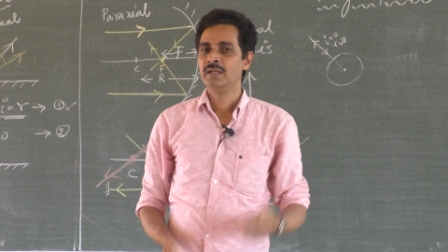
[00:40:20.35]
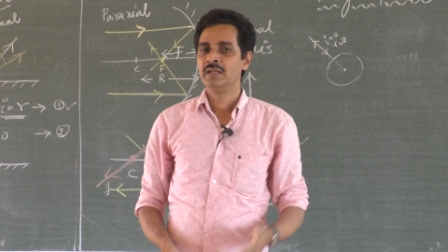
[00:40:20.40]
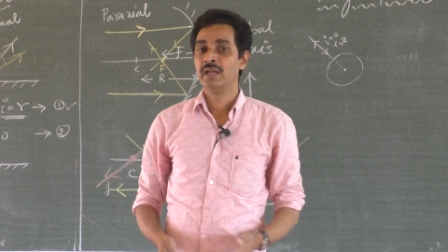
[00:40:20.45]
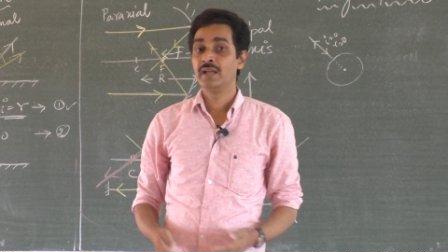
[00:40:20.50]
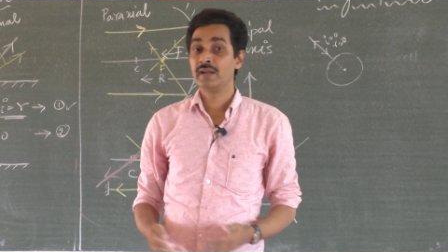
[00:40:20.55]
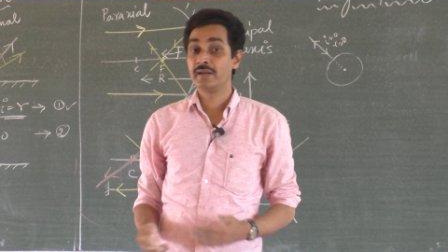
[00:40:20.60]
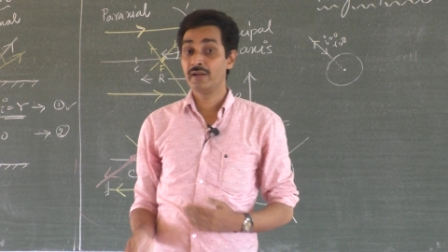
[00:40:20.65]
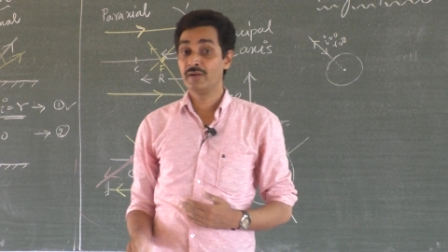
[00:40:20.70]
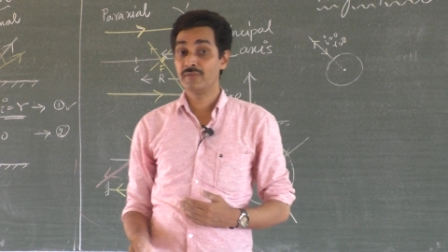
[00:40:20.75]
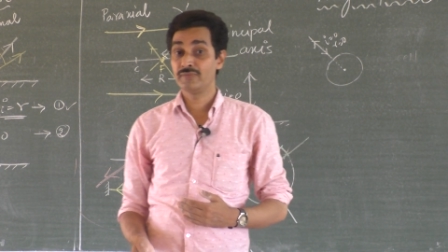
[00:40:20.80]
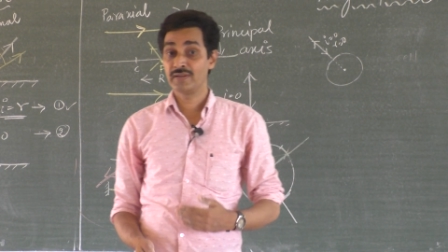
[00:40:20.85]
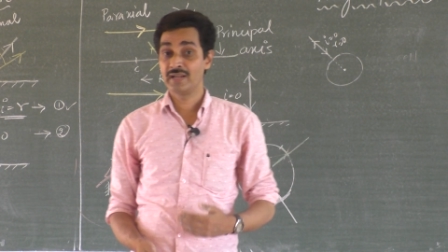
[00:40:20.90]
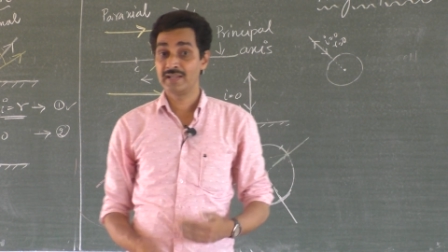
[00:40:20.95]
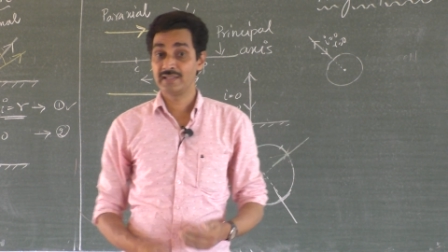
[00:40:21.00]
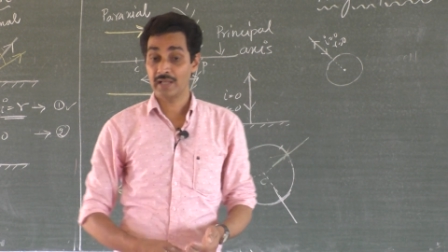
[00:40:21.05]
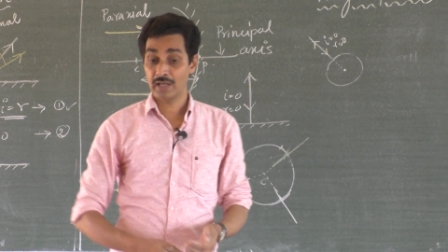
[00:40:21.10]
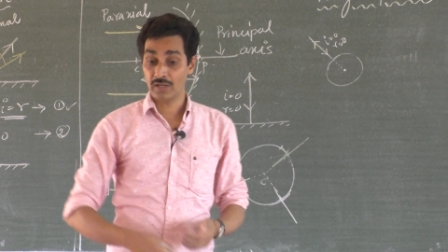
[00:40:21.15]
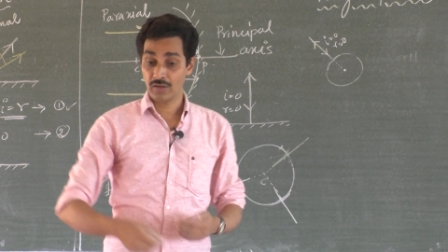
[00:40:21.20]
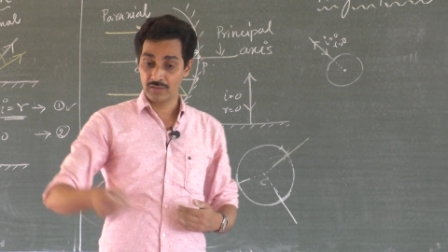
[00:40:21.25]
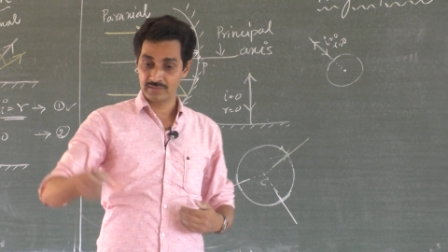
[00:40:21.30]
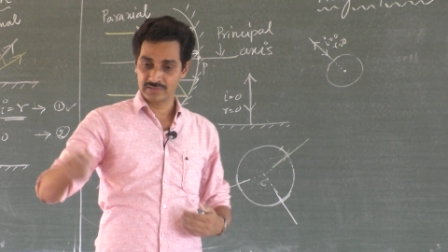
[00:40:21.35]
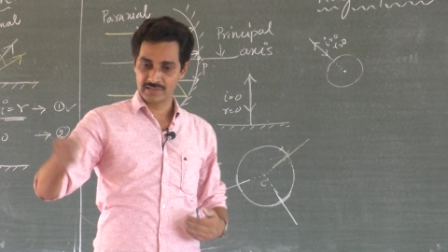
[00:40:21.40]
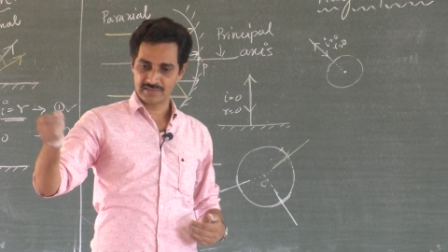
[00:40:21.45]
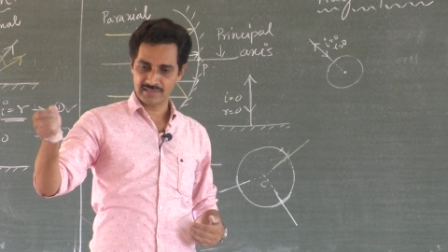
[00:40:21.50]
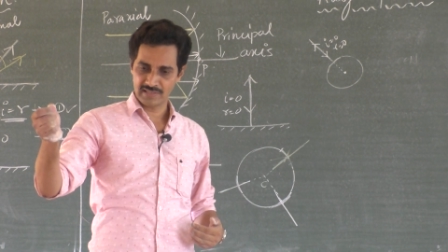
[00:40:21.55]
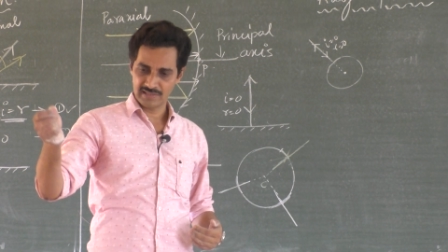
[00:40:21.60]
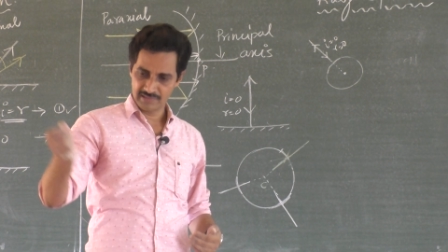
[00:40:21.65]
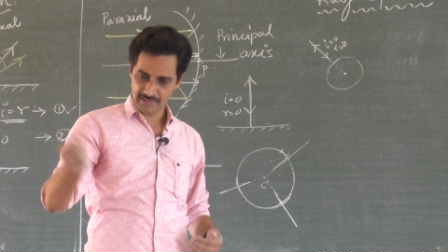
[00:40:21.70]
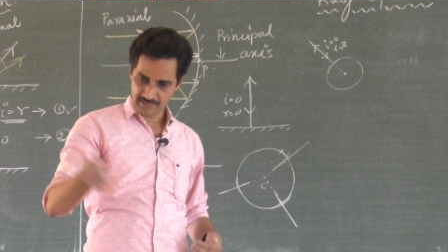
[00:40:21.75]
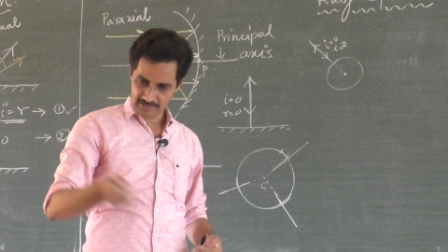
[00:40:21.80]
a ray of light along the
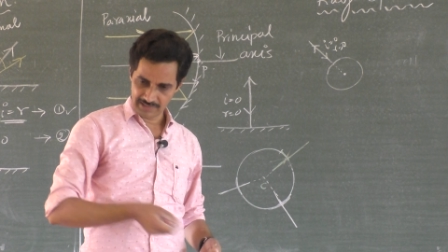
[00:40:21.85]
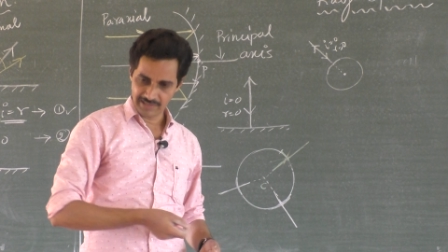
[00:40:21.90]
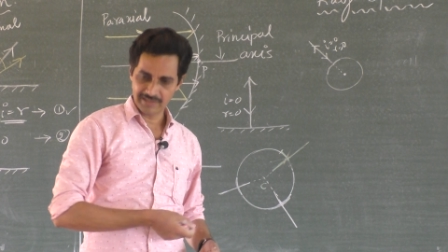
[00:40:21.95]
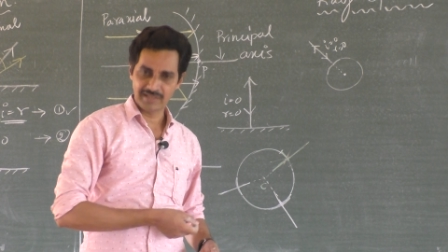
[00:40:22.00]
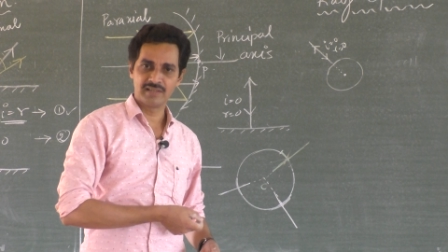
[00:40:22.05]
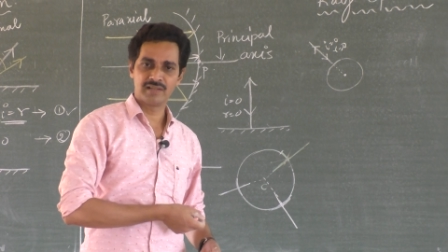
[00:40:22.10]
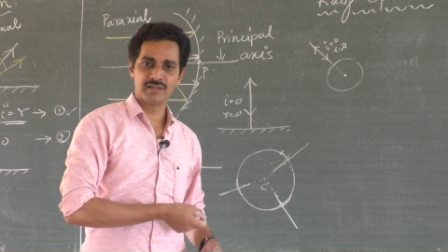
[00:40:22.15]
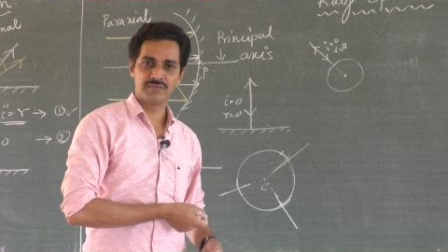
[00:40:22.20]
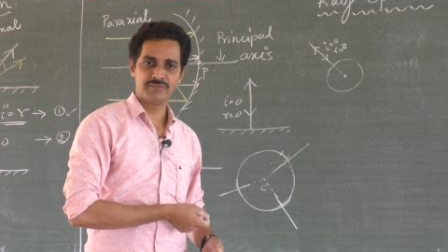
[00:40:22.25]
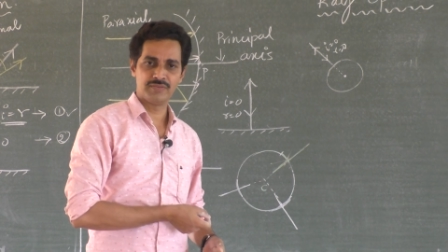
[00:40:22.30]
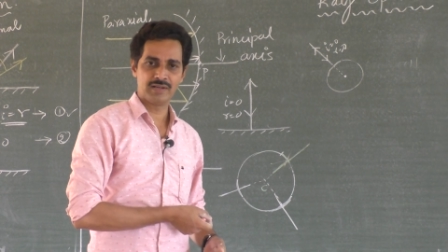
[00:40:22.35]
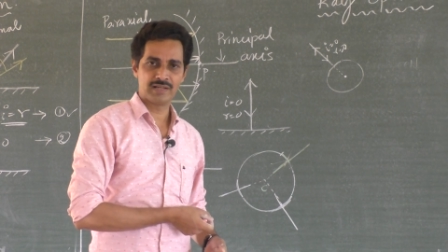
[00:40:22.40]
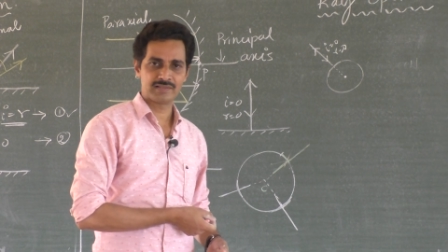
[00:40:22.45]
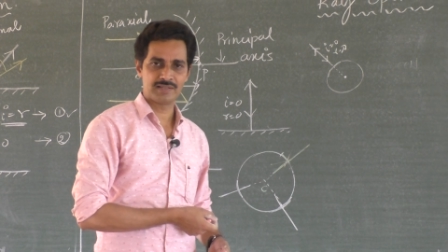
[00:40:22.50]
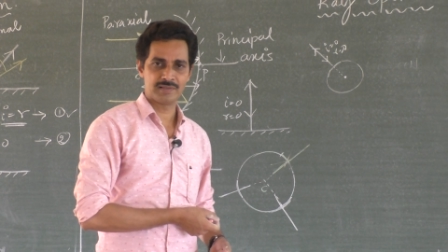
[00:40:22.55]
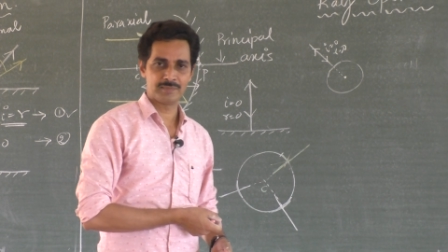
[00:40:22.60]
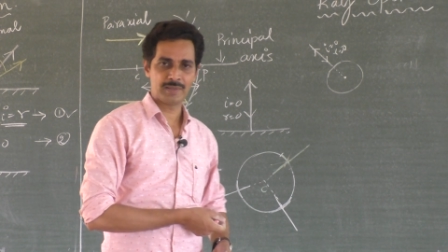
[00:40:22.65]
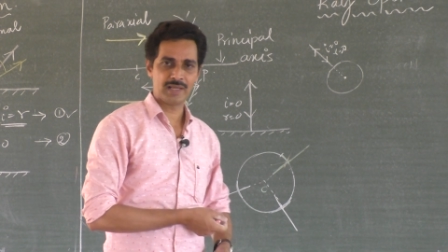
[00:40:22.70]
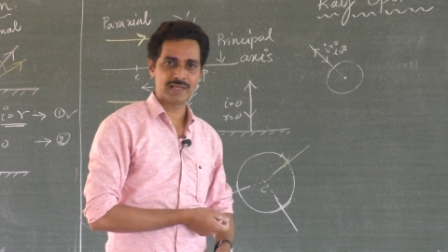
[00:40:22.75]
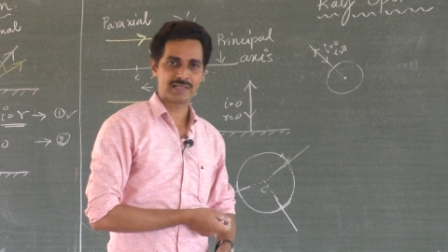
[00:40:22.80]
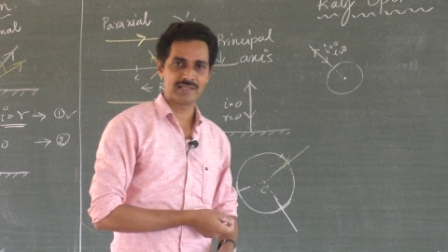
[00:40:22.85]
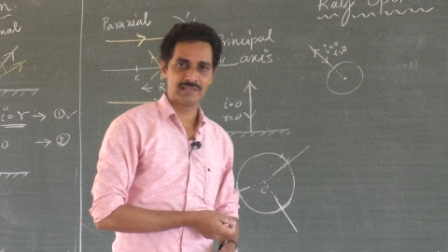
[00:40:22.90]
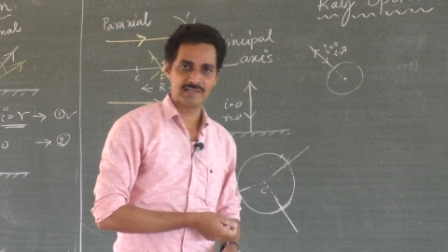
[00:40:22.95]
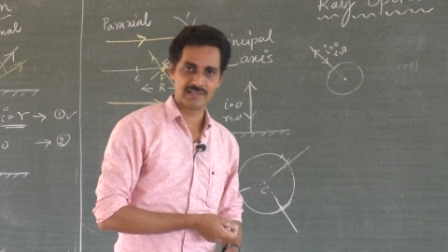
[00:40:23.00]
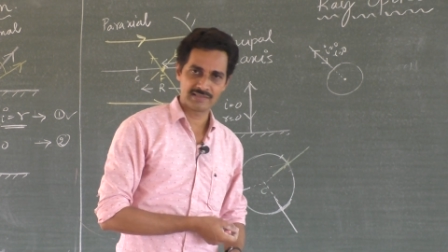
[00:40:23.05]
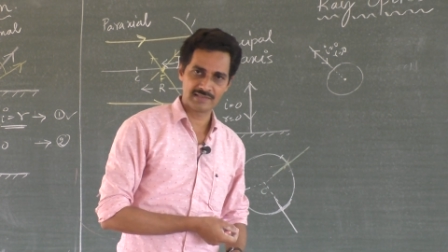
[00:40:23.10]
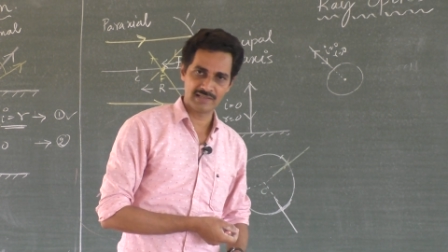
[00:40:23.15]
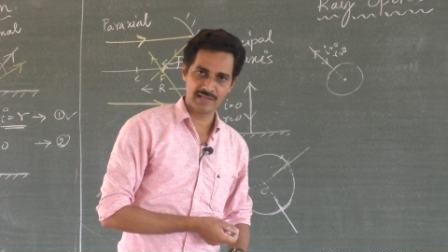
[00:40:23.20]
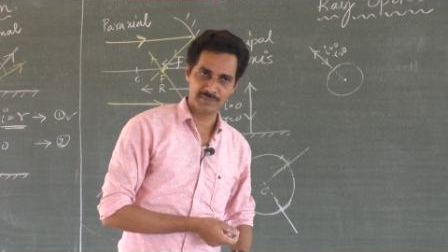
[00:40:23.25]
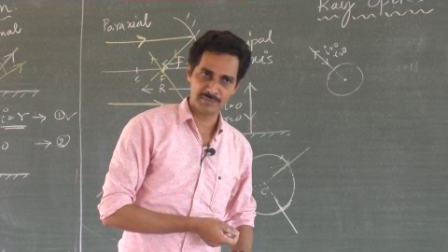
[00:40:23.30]
center getting reflected back in
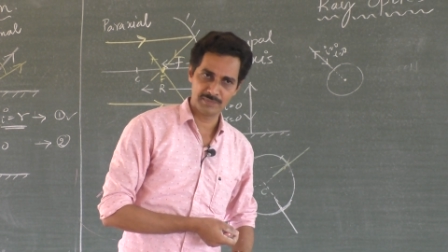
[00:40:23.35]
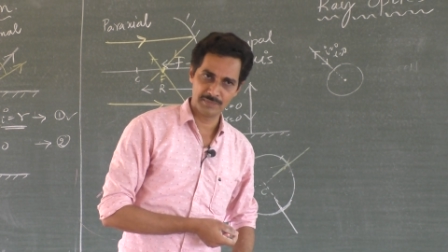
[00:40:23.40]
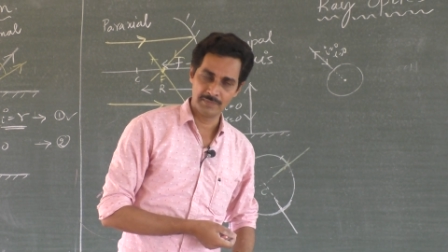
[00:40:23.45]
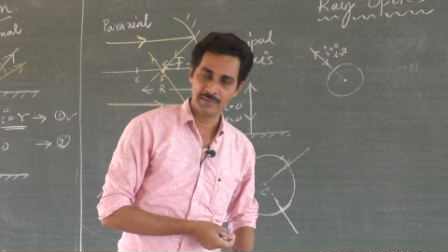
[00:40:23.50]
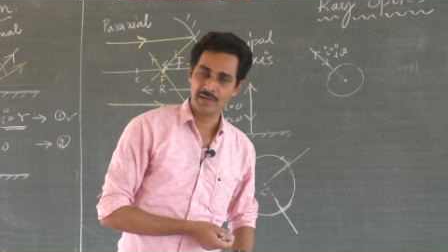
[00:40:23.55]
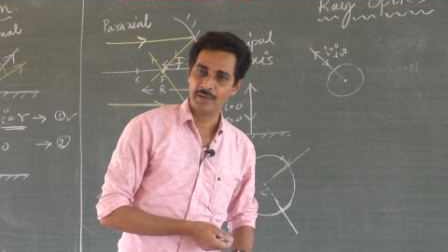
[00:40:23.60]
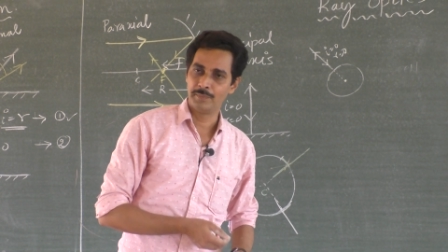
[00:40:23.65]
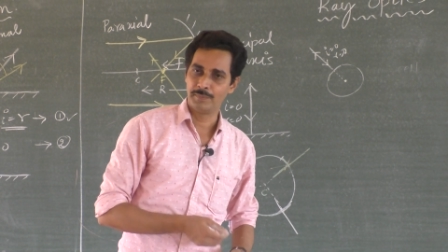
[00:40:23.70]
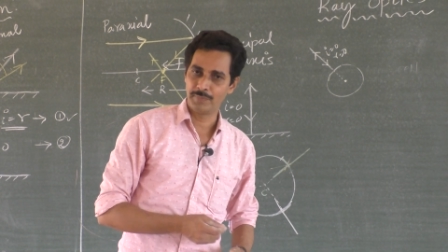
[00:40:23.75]
the same